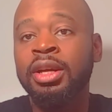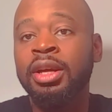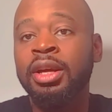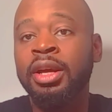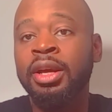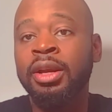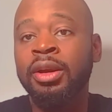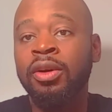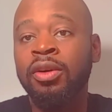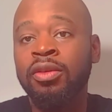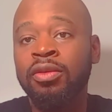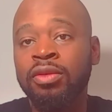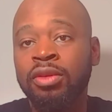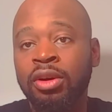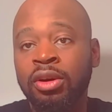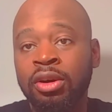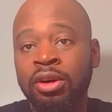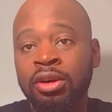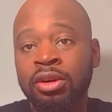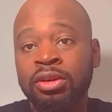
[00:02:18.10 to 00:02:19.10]
And
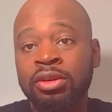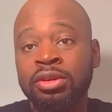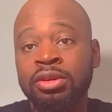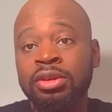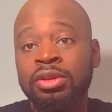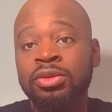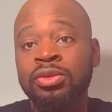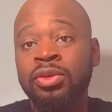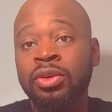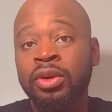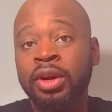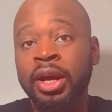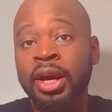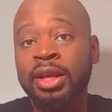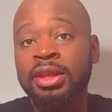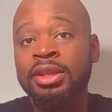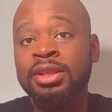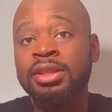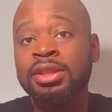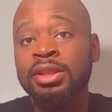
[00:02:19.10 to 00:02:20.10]
overall, you're gonna
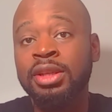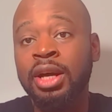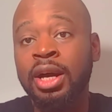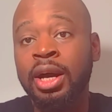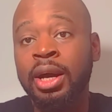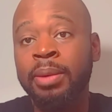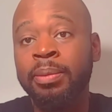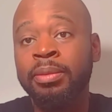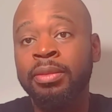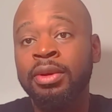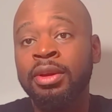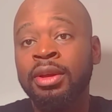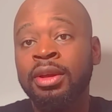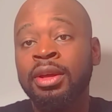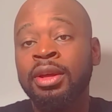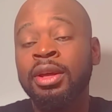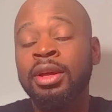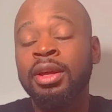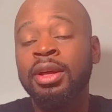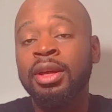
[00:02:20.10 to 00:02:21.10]
have to stop
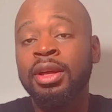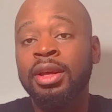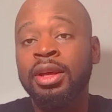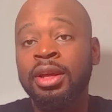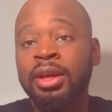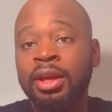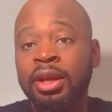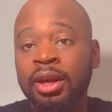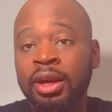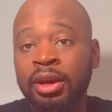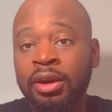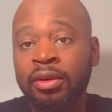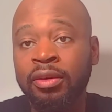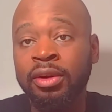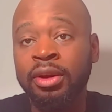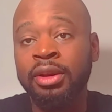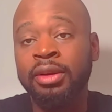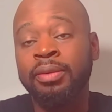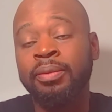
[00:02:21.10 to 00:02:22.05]
caring.